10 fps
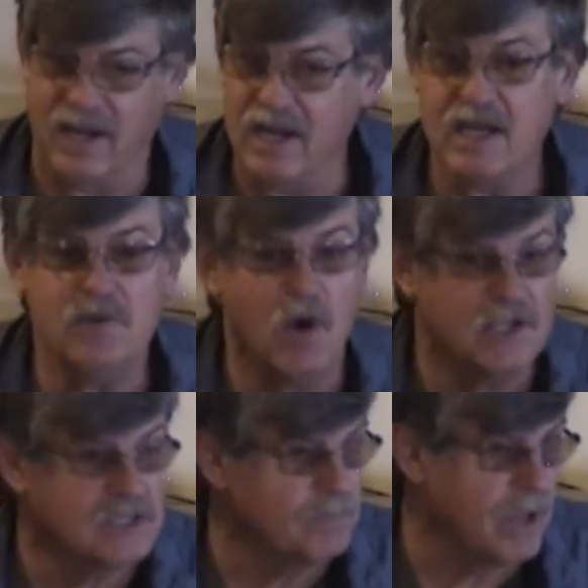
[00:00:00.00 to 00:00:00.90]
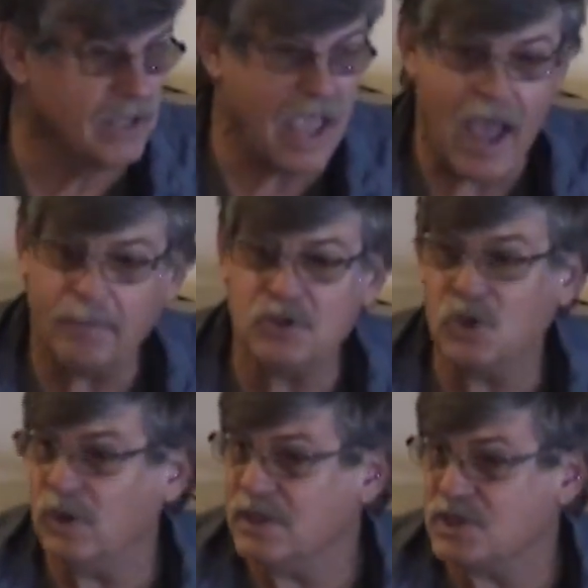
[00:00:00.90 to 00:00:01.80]
He wants to make
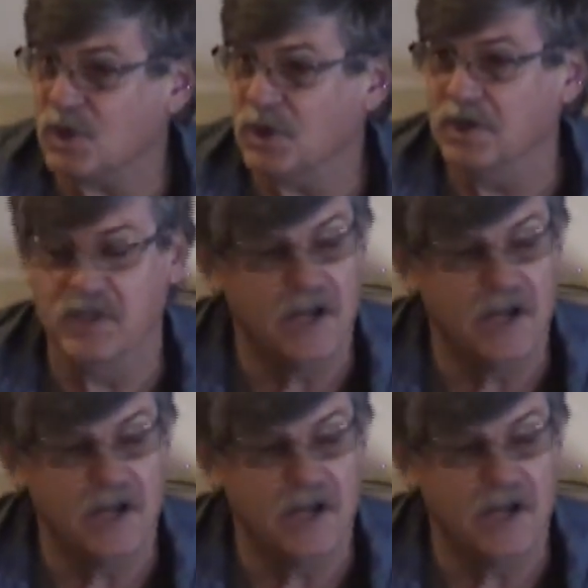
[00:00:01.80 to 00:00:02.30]
absolutely certain